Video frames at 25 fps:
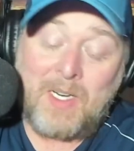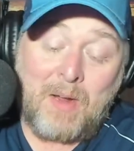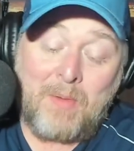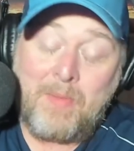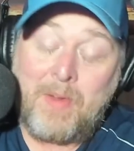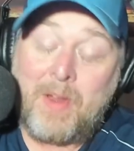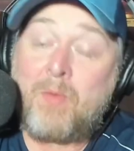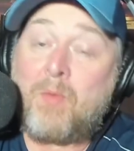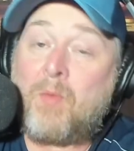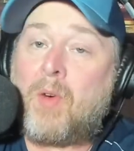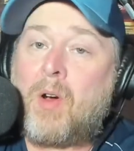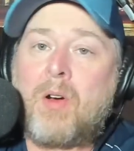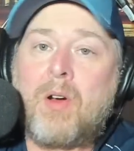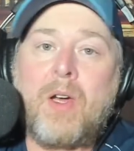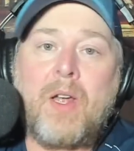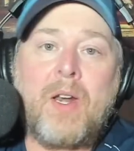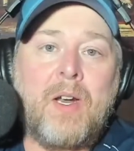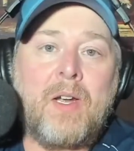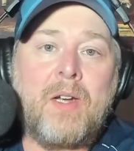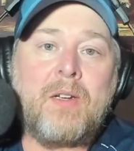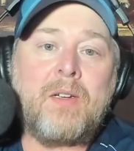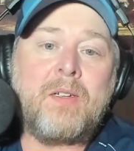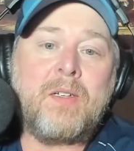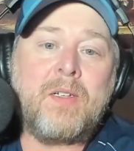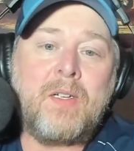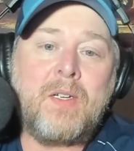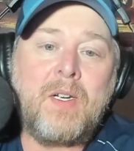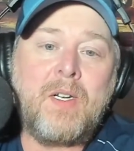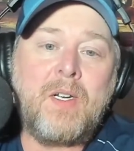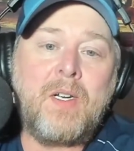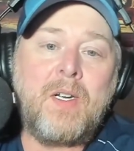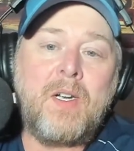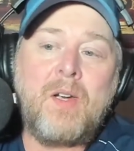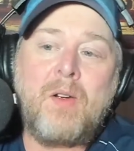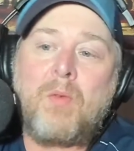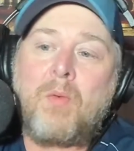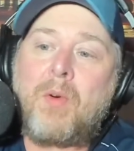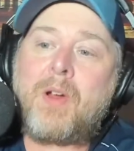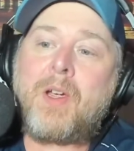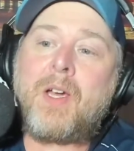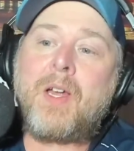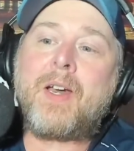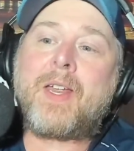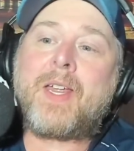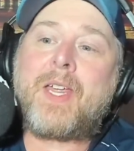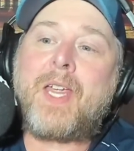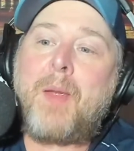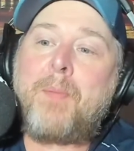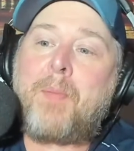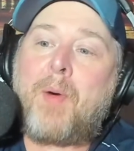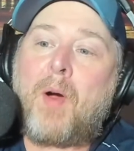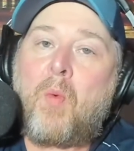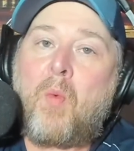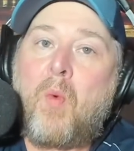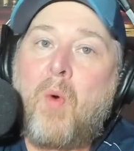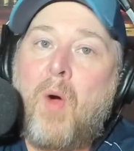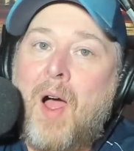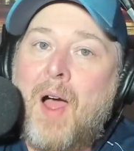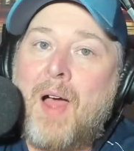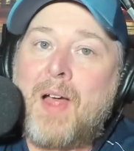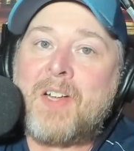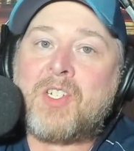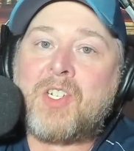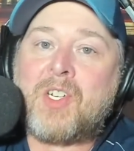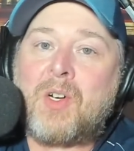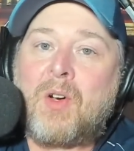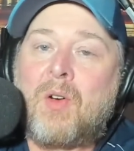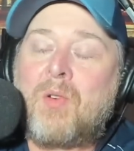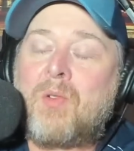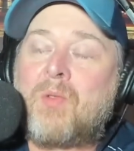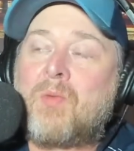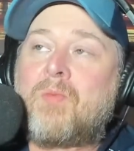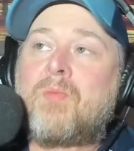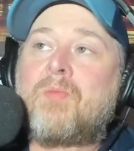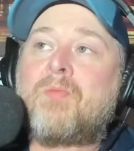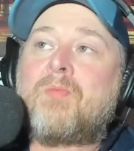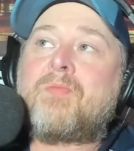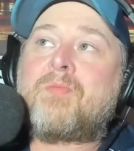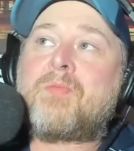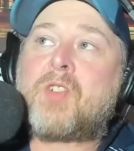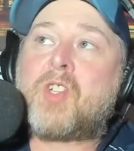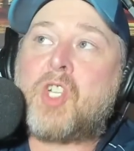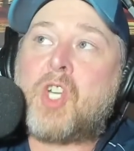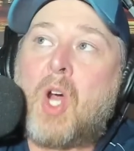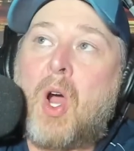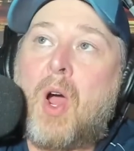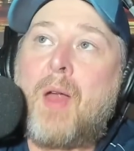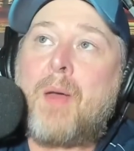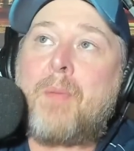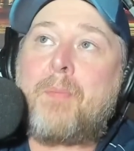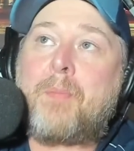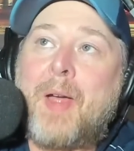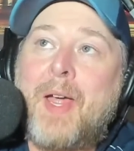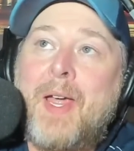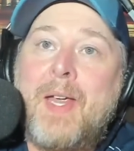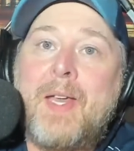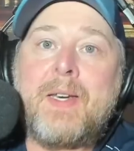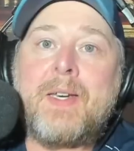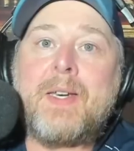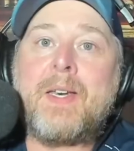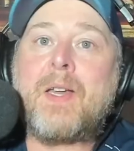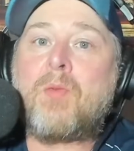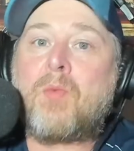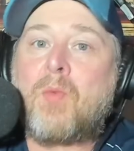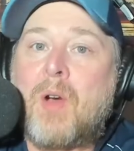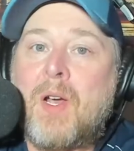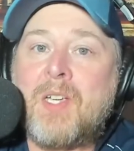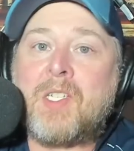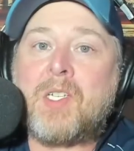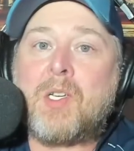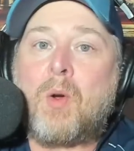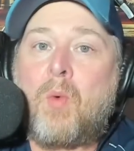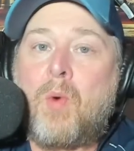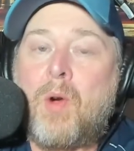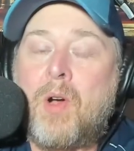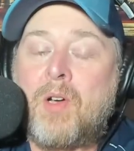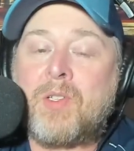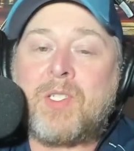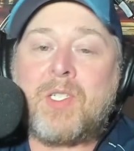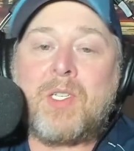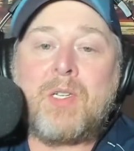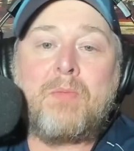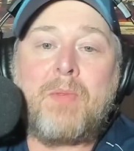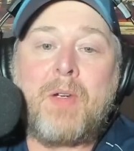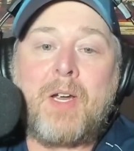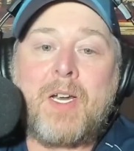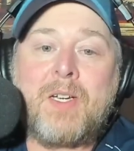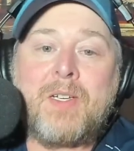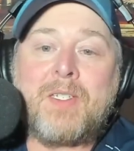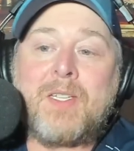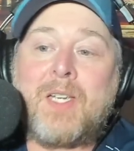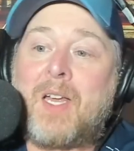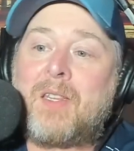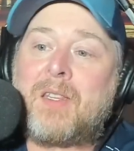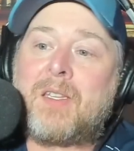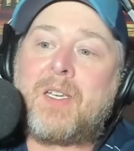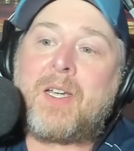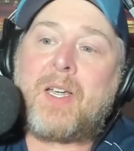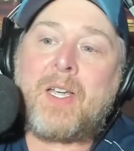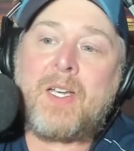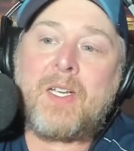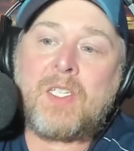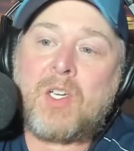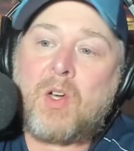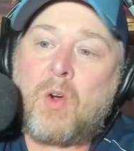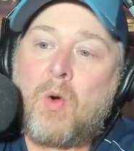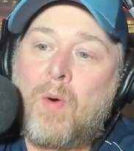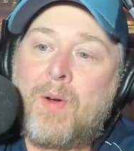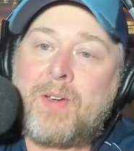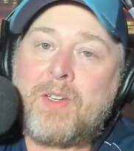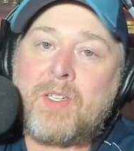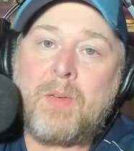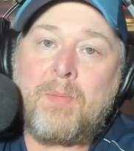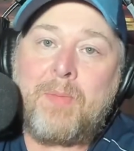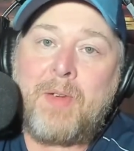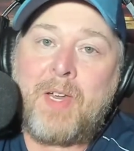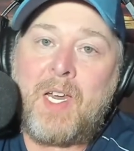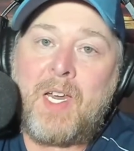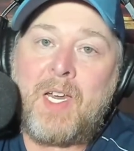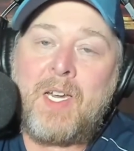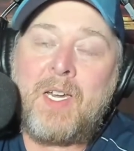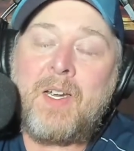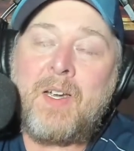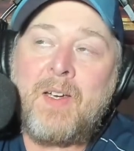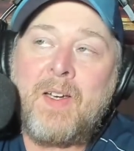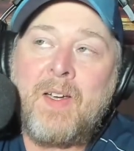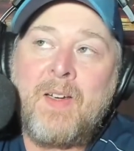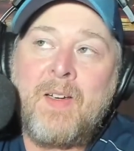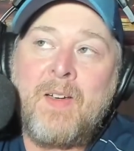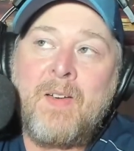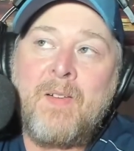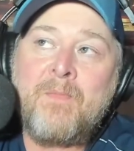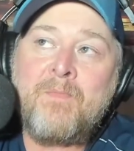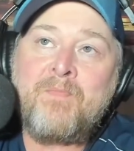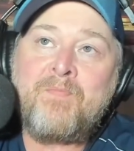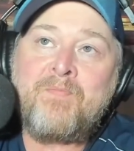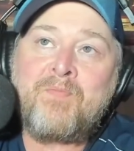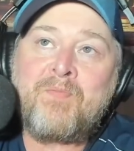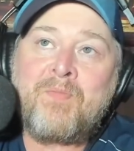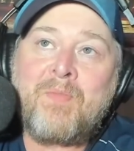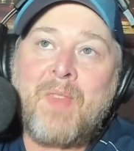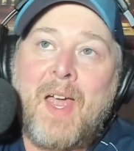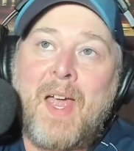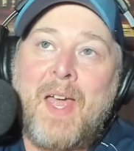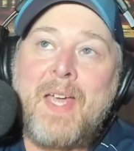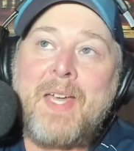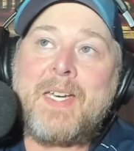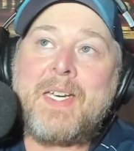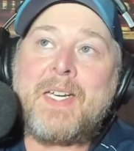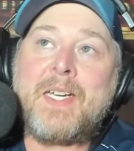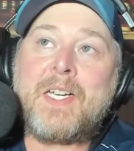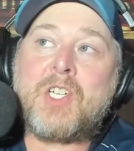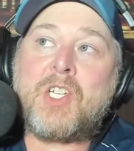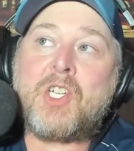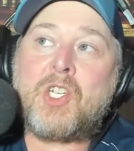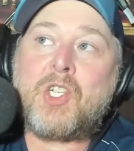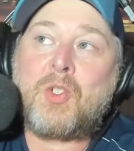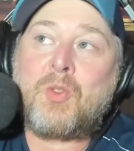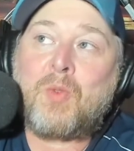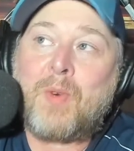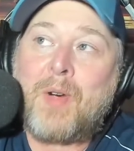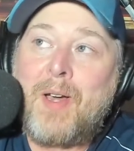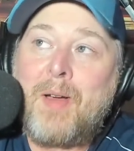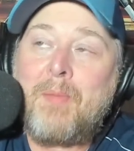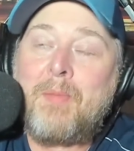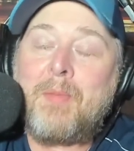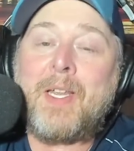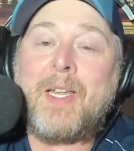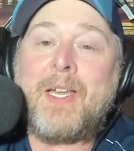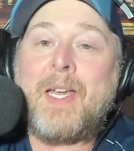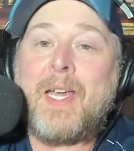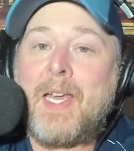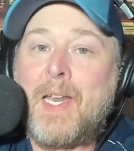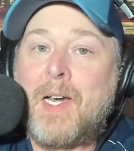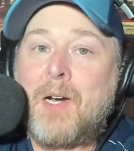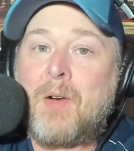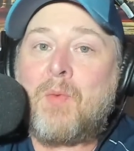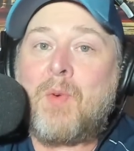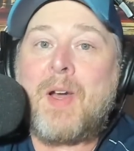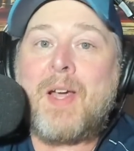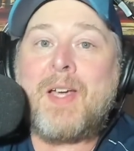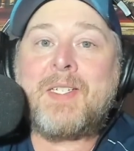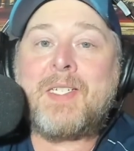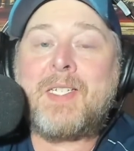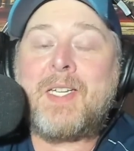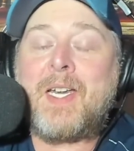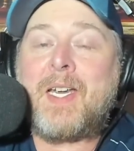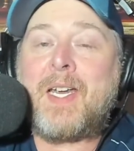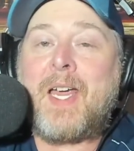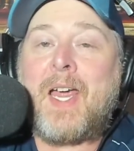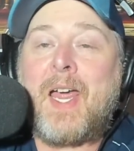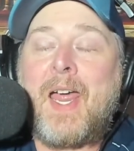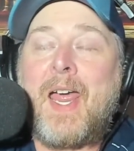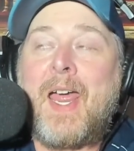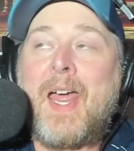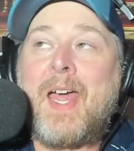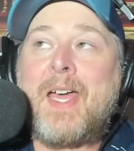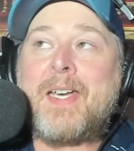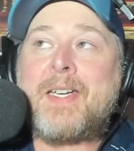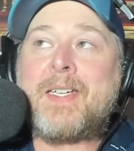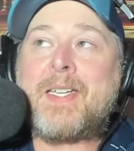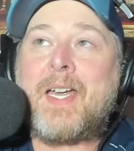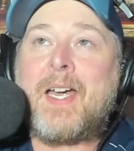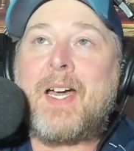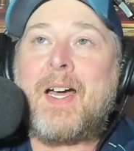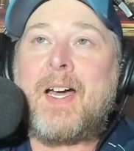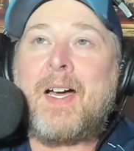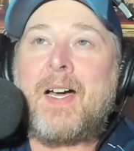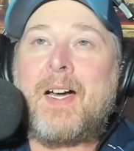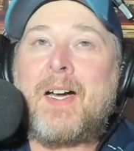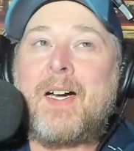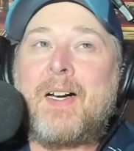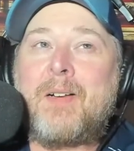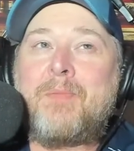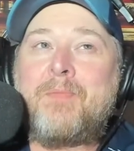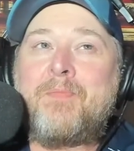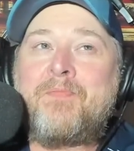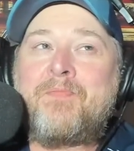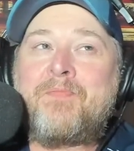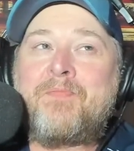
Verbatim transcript: I mean, we're going to we're going to keep a watch on Sean Payton and Russell Wilson because I think it's going to be an extremely interesting and uh,